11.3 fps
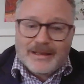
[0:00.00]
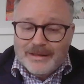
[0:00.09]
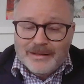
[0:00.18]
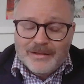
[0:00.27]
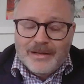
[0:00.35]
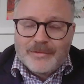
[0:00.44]

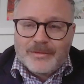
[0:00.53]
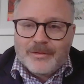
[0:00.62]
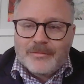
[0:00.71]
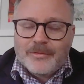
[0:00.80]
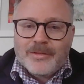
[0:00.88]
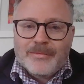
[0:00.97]
in line with
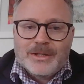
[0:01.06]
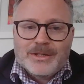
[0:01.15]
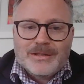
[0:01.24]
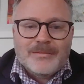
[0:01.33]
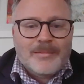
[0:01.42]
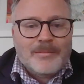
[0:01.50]
what Ruth
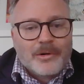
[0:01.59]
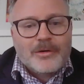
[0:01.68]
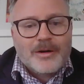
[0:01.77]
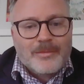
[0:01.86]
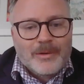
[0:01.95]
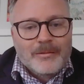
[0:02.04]
mentioned, a
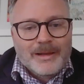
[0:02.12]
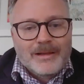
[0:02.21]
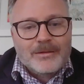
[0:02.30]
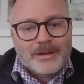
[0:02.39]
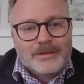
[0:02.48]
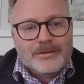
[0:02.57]
program where we are
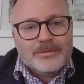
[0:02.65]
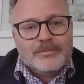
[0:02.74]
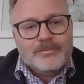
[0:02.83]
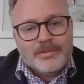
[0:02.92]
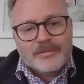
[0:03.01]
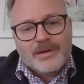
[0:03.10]
looking to
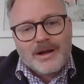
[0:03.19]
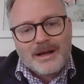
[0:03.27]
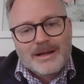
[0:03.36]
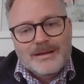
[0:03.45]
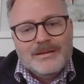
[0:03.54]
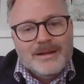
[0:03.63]
provide